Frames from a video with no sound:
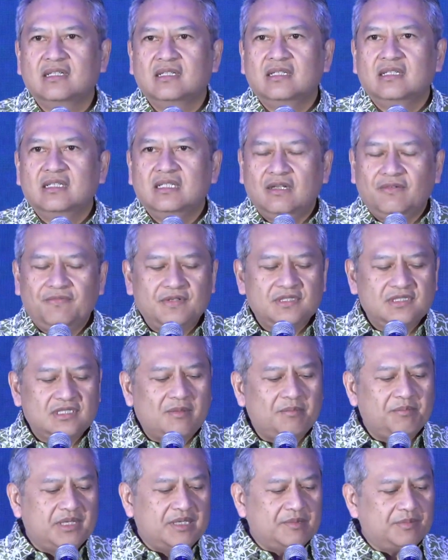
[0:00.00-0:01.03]
you know, for some
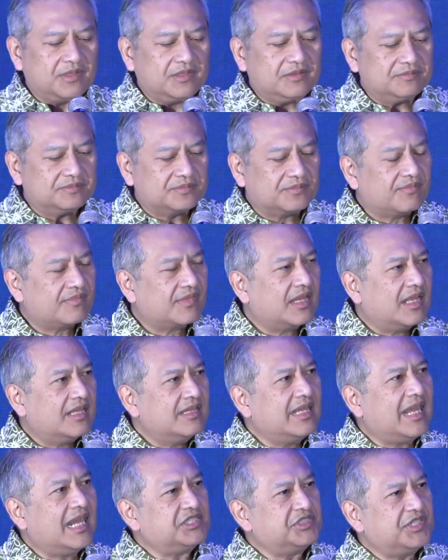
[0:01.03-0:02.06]
people, they
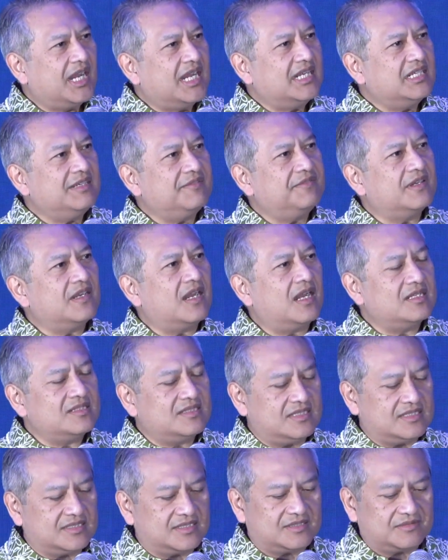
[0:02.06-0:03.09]
actually had different
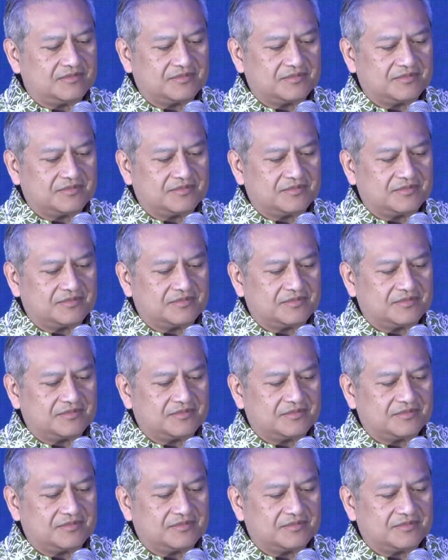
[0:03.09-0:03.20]
answers